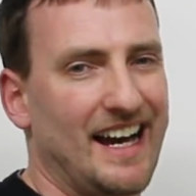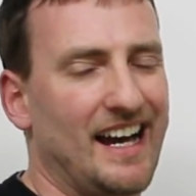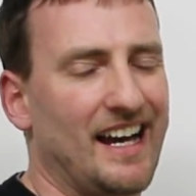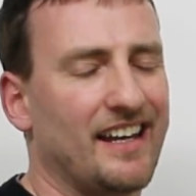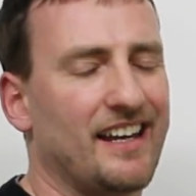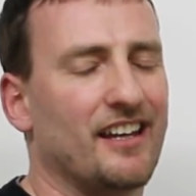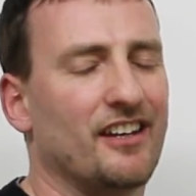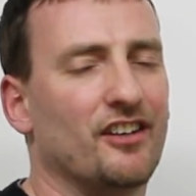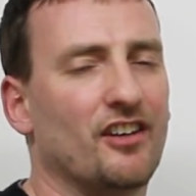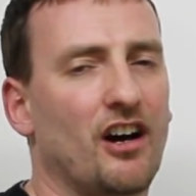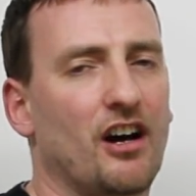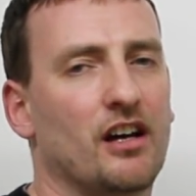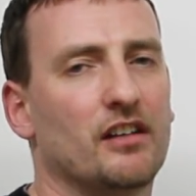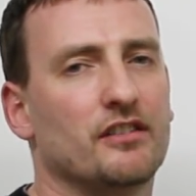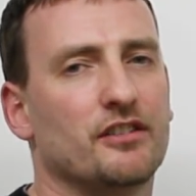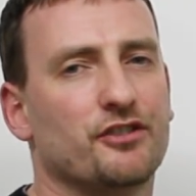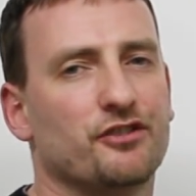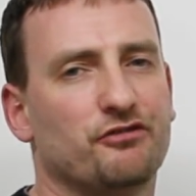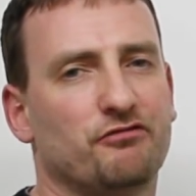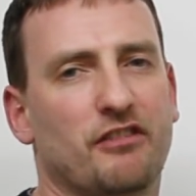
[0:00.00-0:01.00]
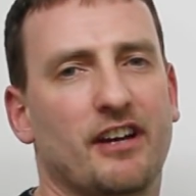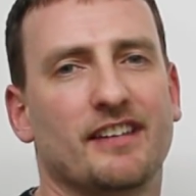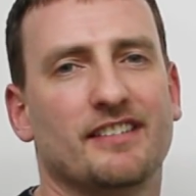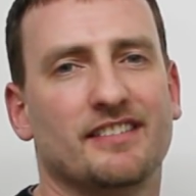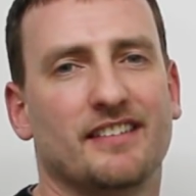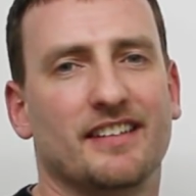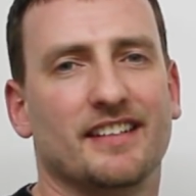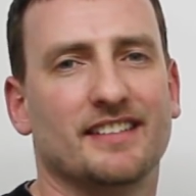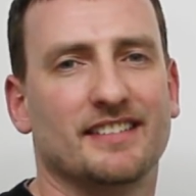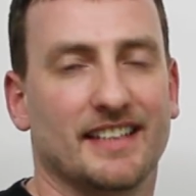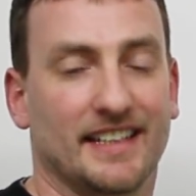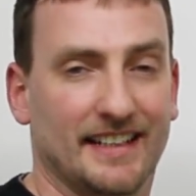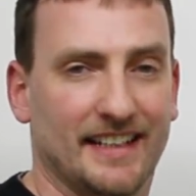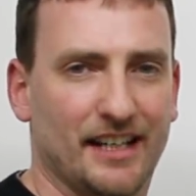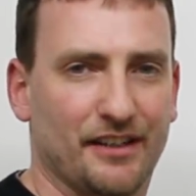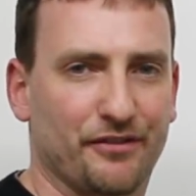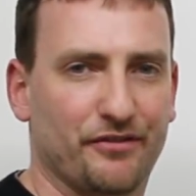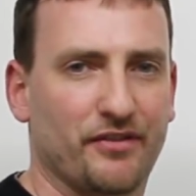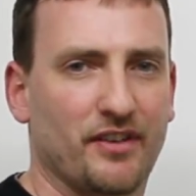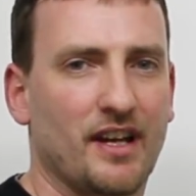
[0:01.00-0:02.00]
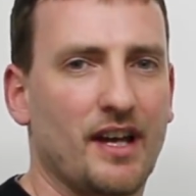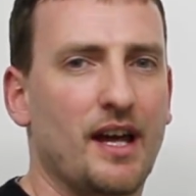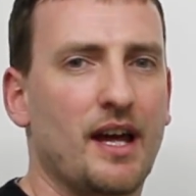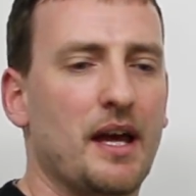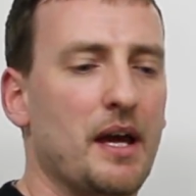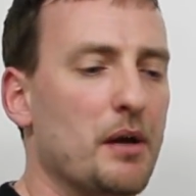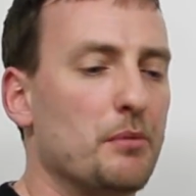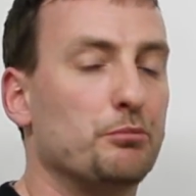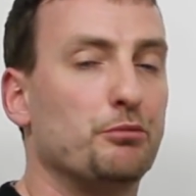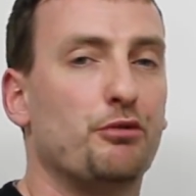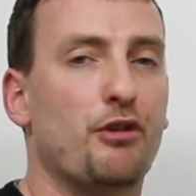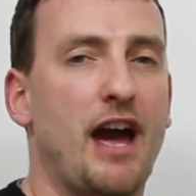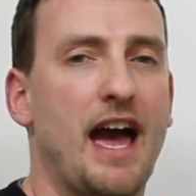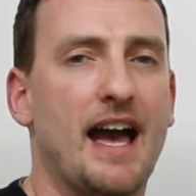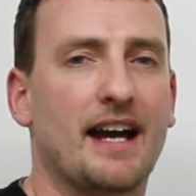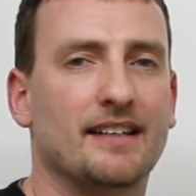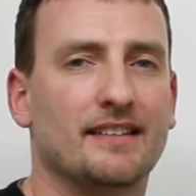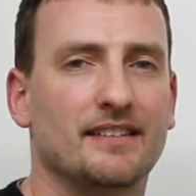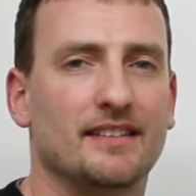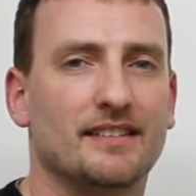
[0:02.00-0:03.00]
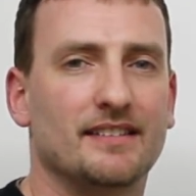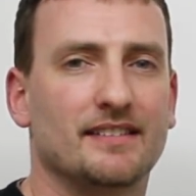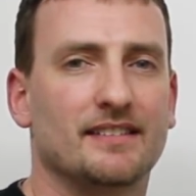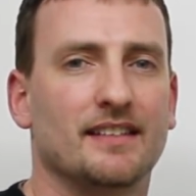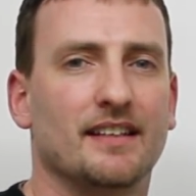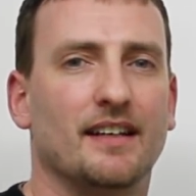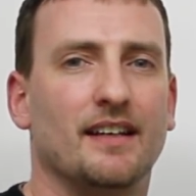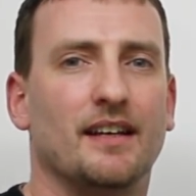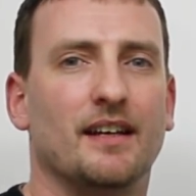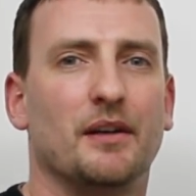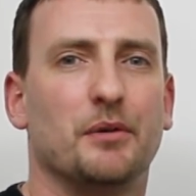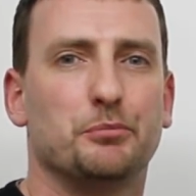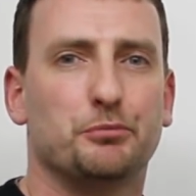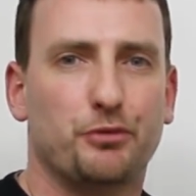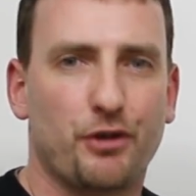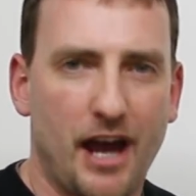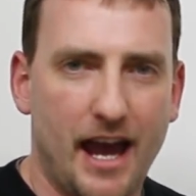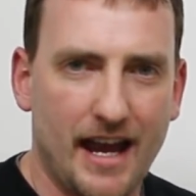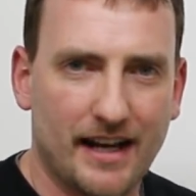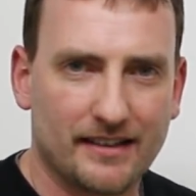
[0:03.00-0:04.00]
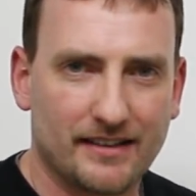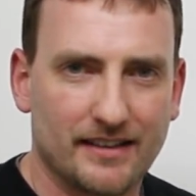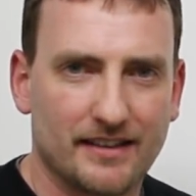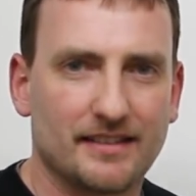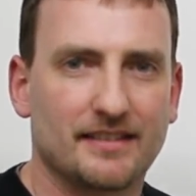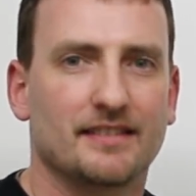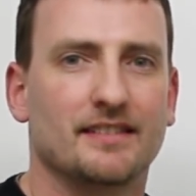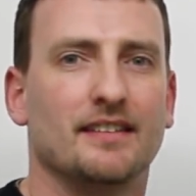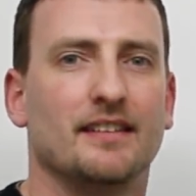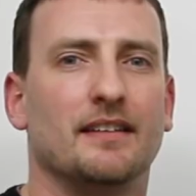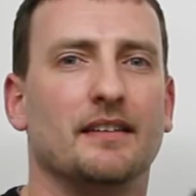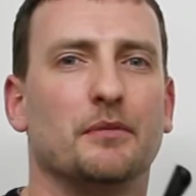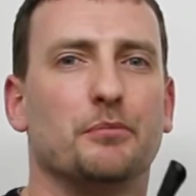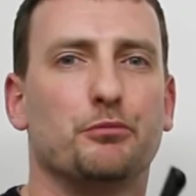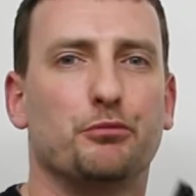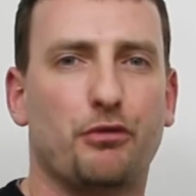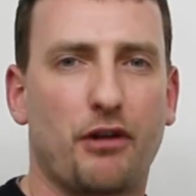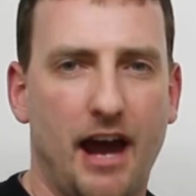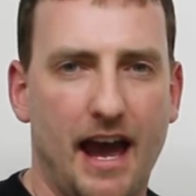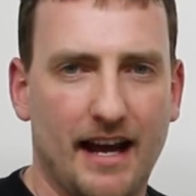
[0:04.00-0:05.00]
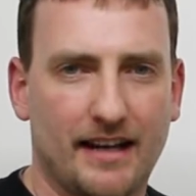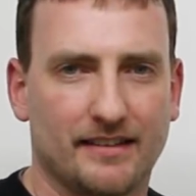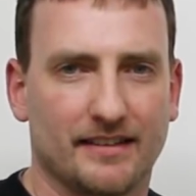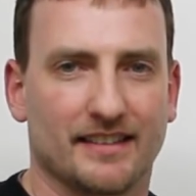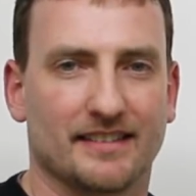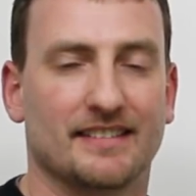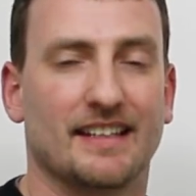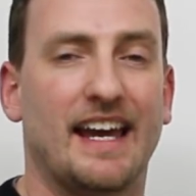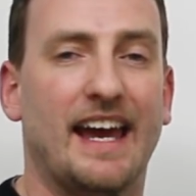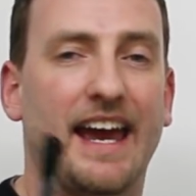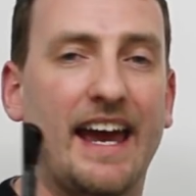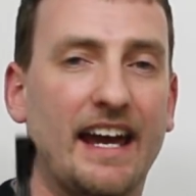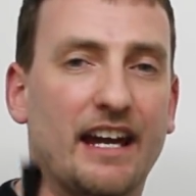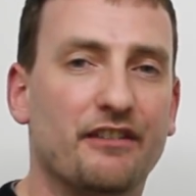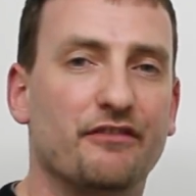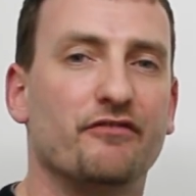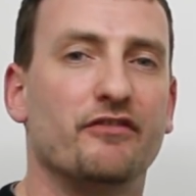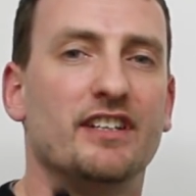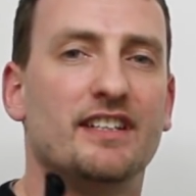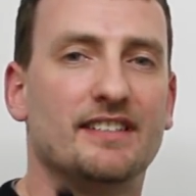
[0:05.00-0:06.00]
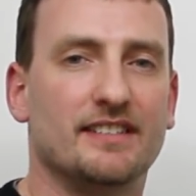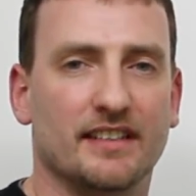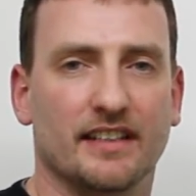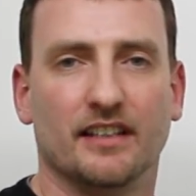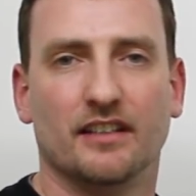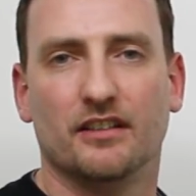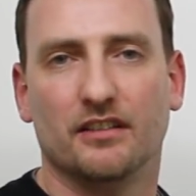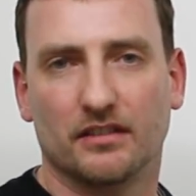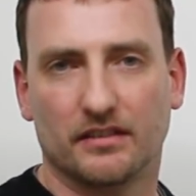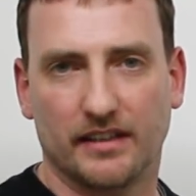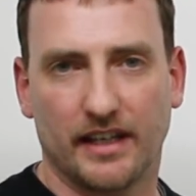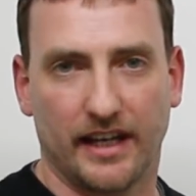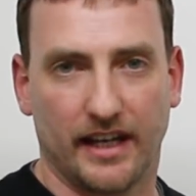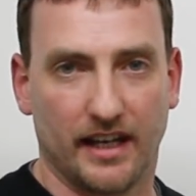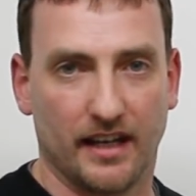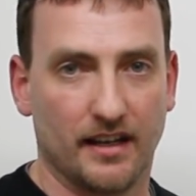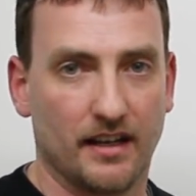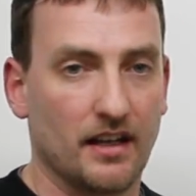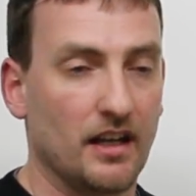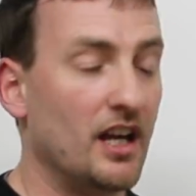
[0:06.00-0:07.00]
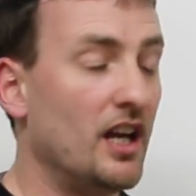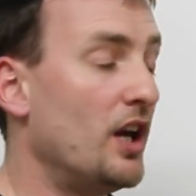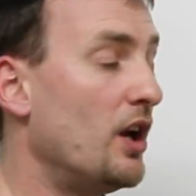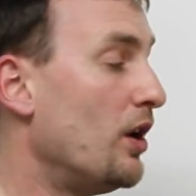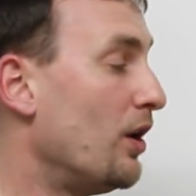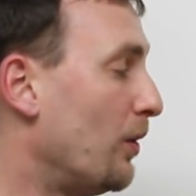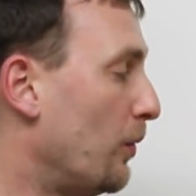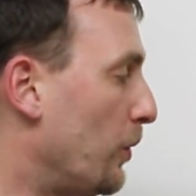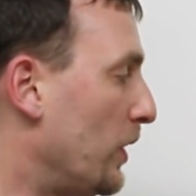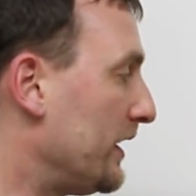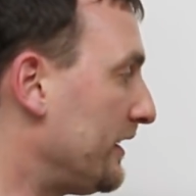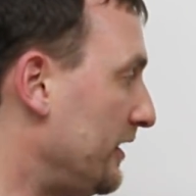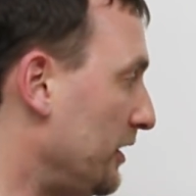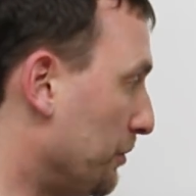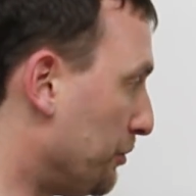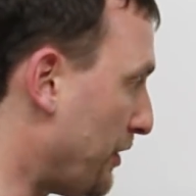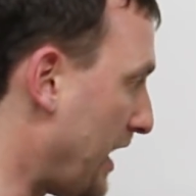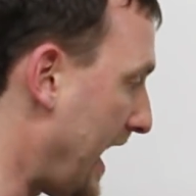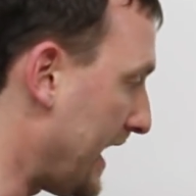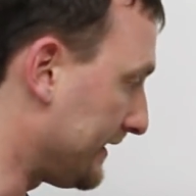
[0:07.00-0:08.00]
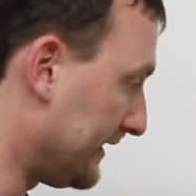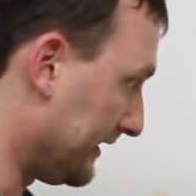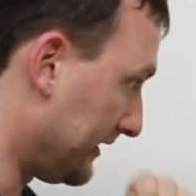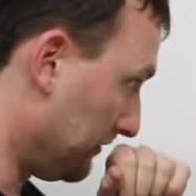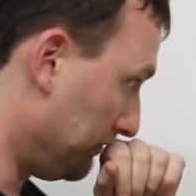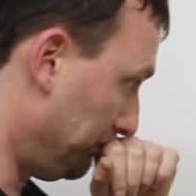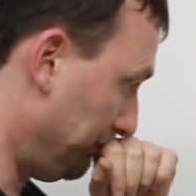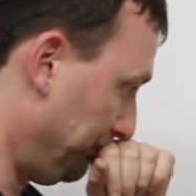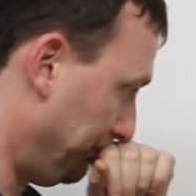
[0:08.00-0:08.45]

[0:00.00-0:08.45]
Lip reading: I cannot stress this enough. Practice, practice, practice every single day. What do you practice?